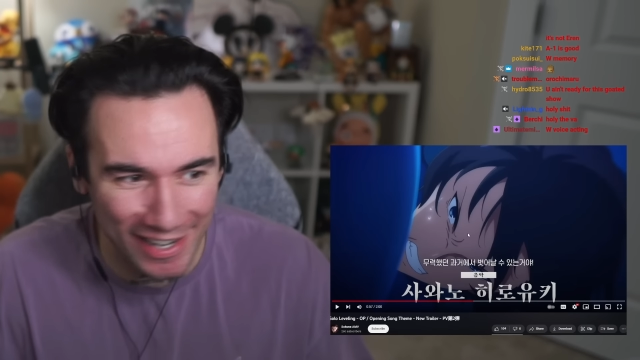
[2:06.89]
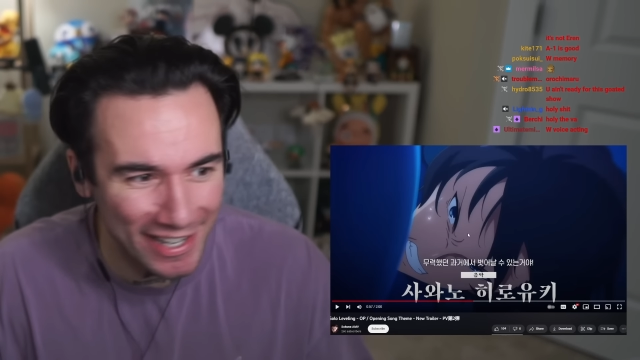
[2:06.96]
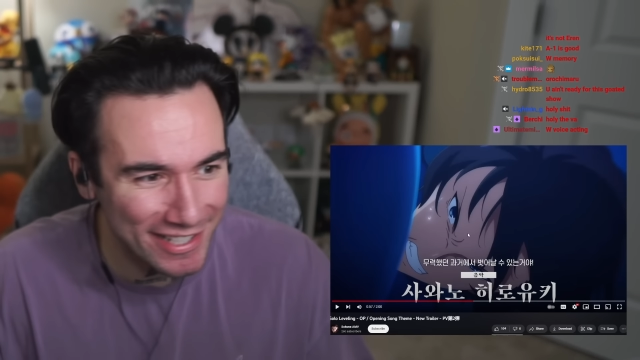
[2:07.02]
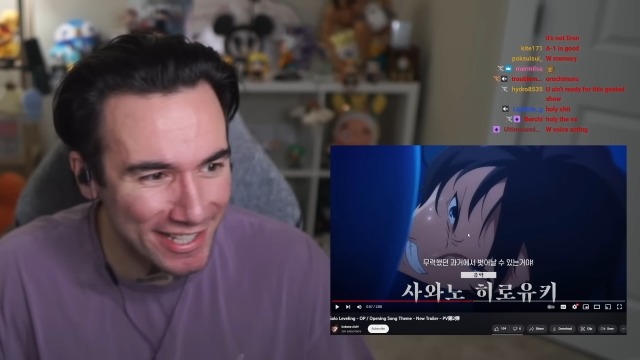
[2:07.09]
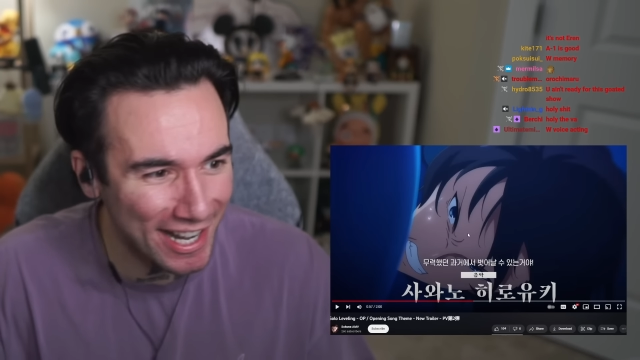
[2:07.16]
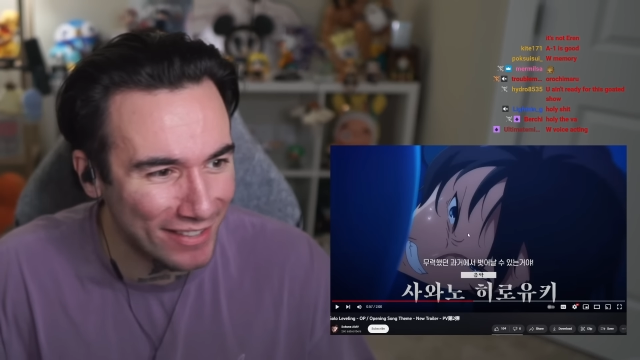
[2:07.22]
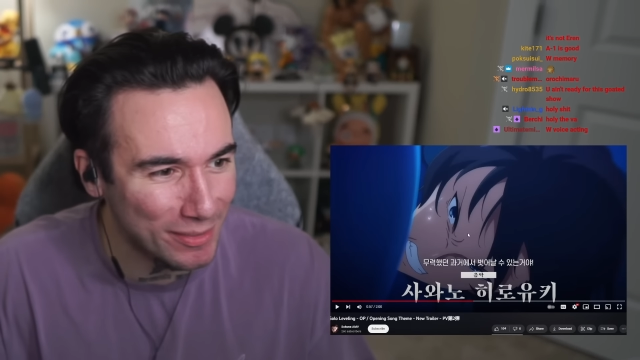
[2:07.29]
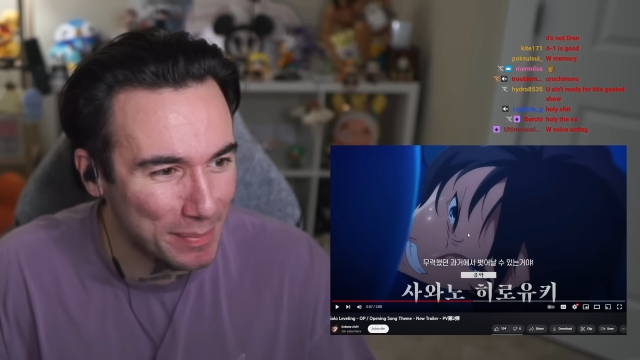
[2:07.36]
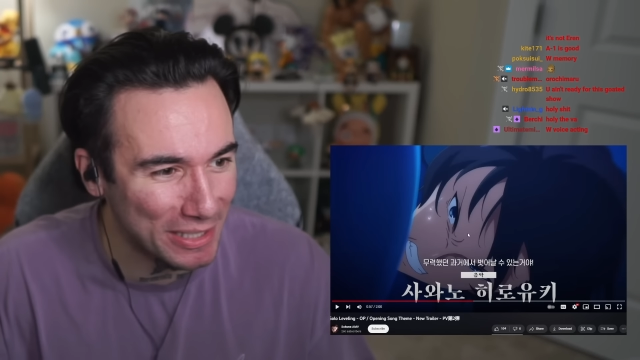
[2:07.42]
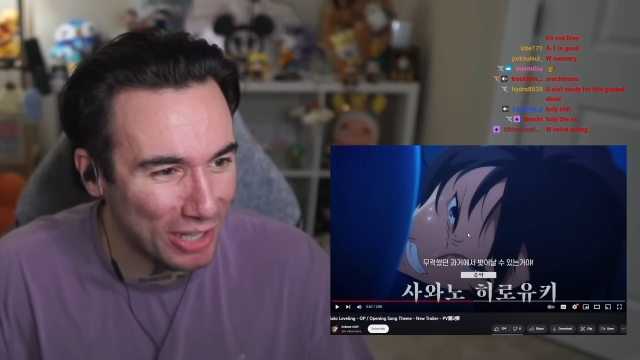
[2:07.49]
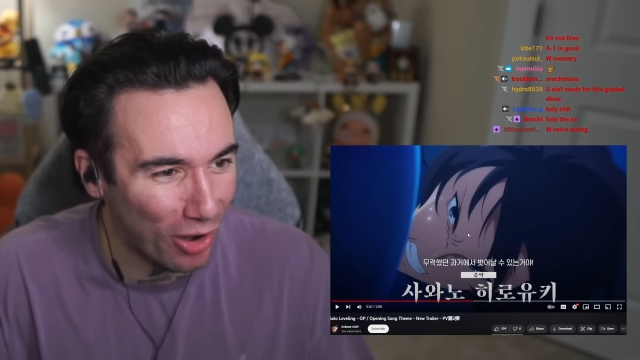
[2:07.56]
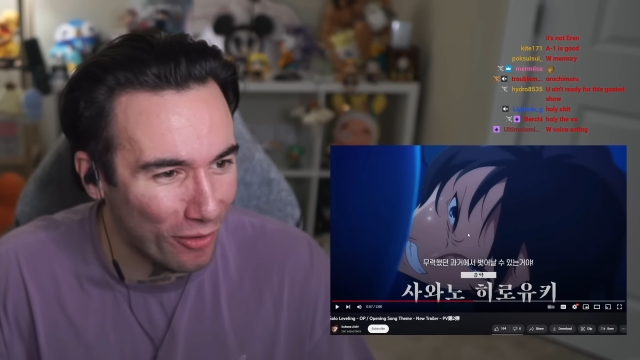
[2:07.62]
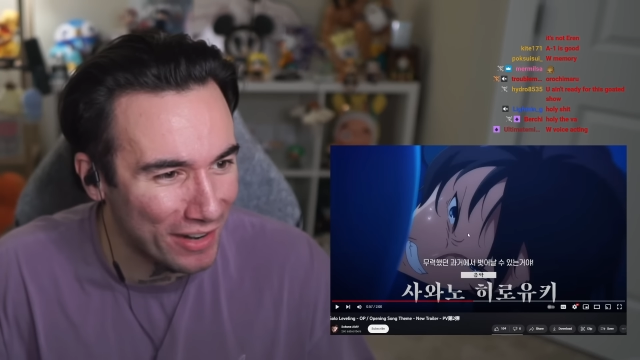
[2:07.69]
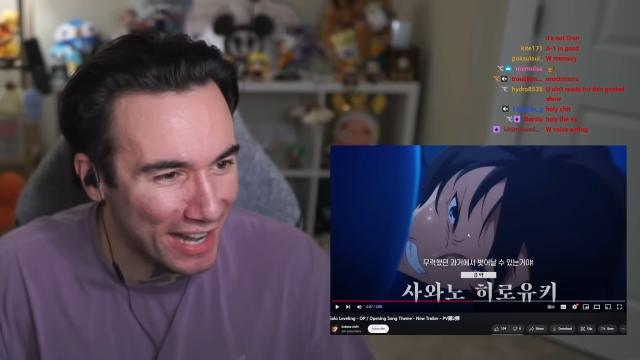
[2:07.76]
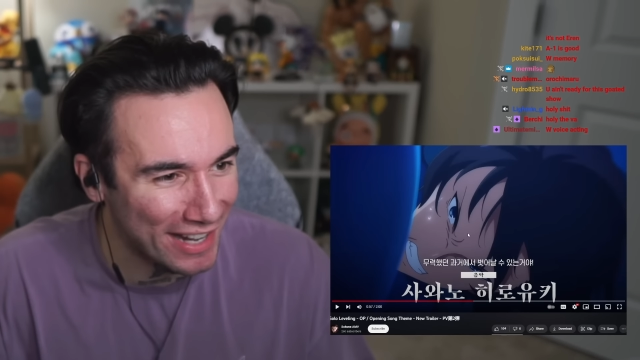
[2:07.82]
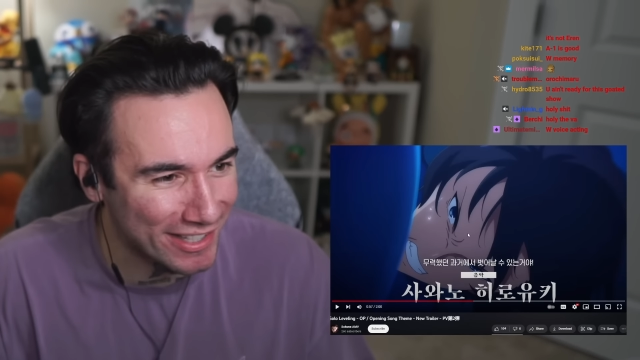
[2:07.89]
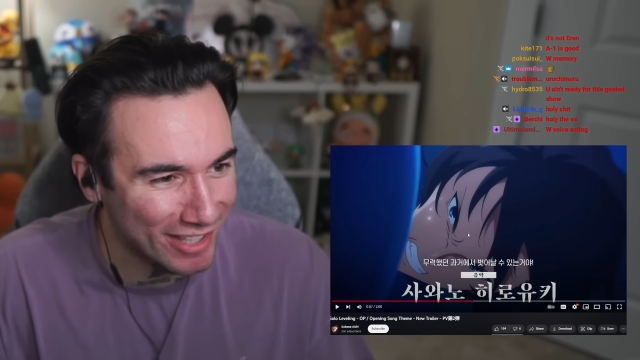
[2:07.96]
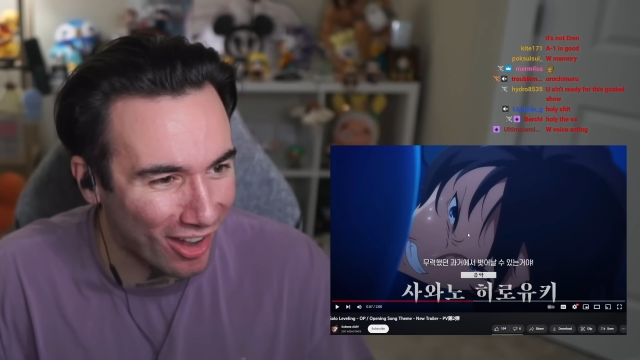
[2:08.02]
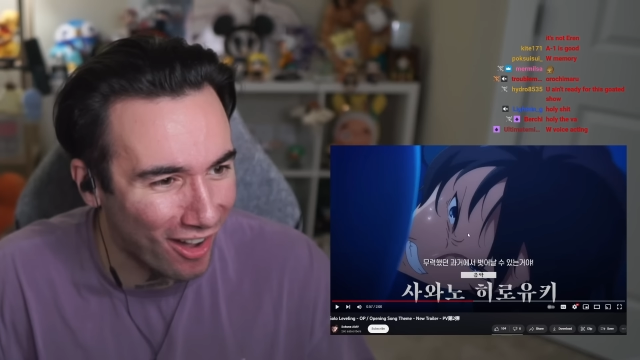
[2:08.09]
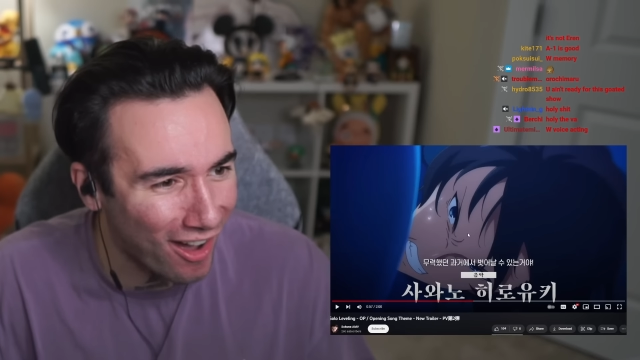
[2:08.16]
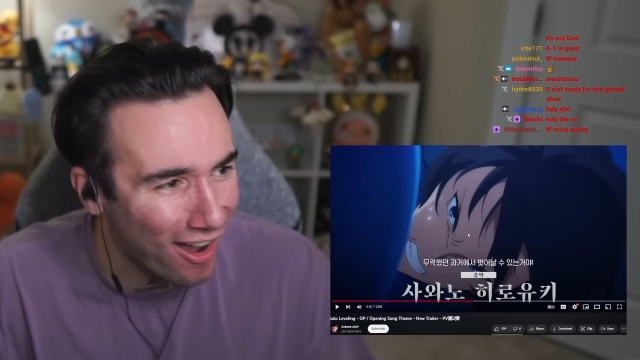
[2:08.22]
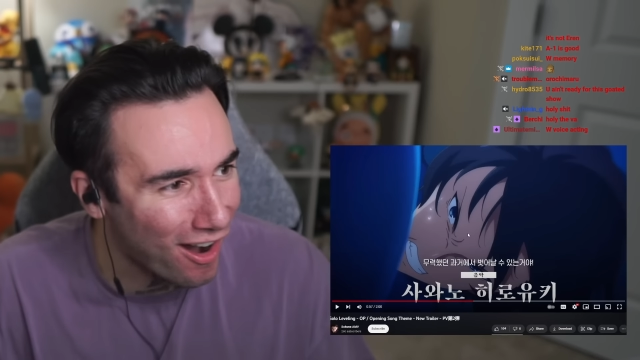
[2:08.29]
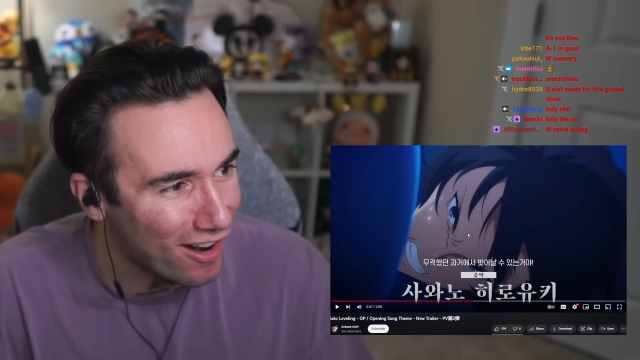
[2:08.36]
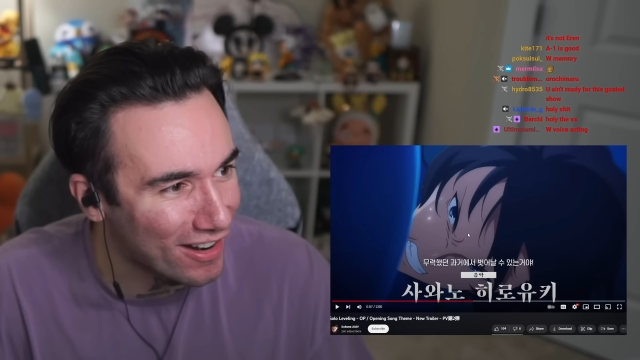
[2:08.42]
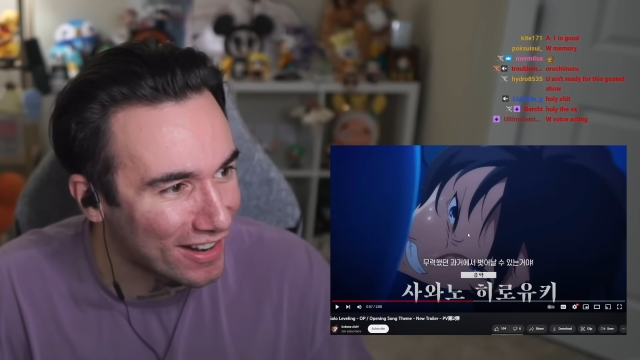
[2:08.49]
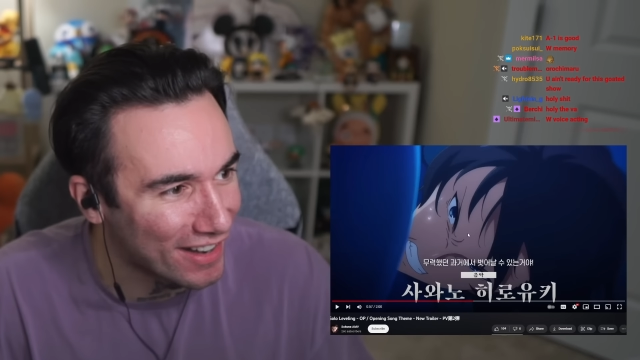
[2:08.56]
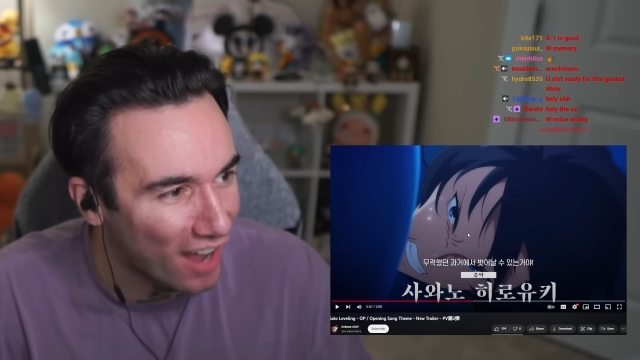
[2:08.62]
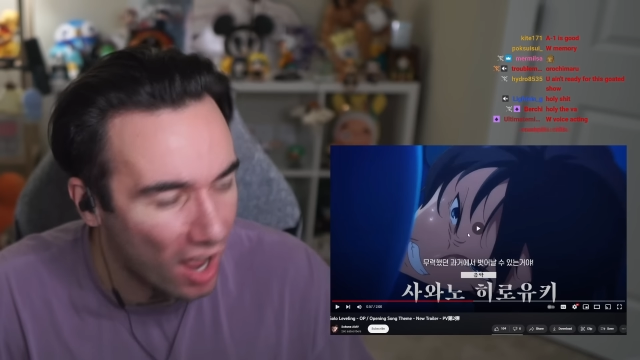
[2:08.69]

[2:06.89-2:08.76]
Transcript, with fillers: He doesn't have to be going this hard.